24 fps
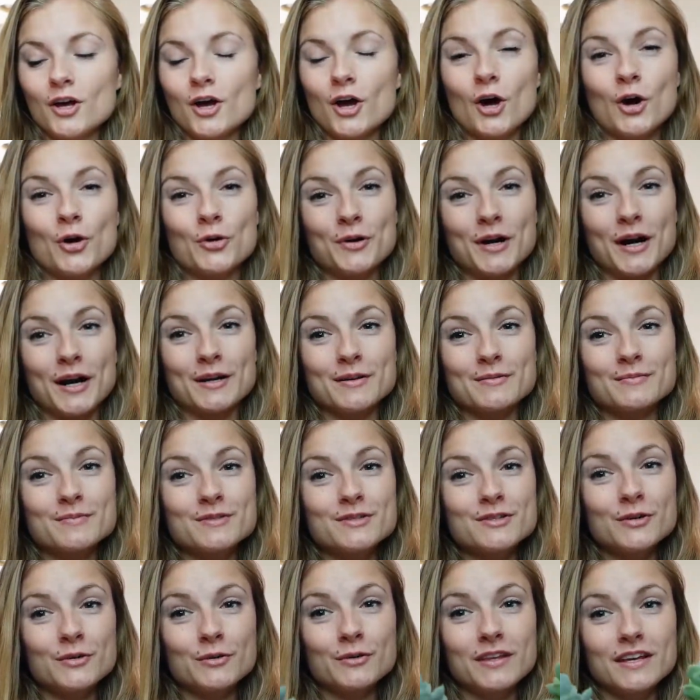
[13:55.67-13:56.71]
All right,
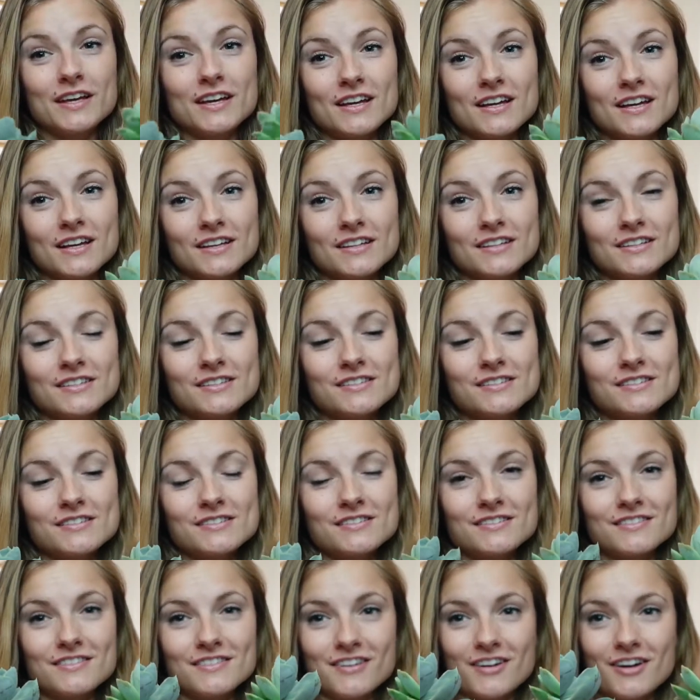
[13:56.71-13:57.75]
so these
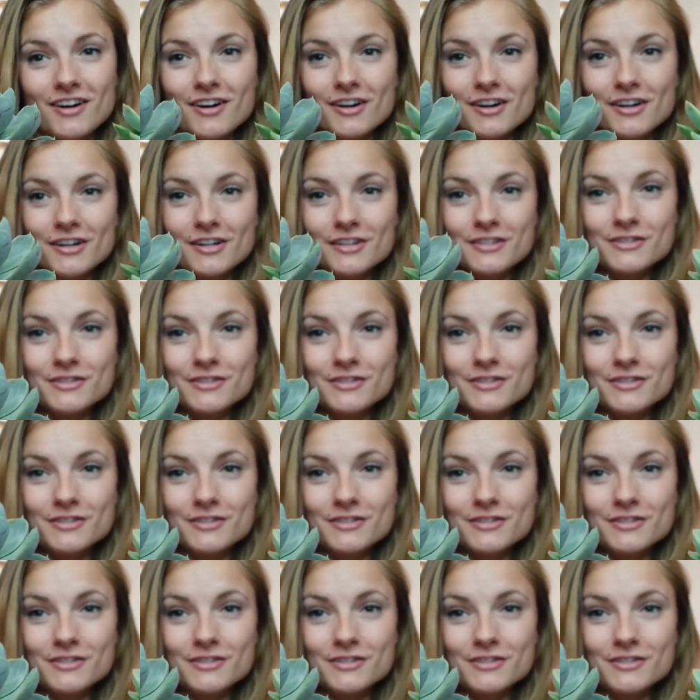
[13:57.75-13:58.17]
are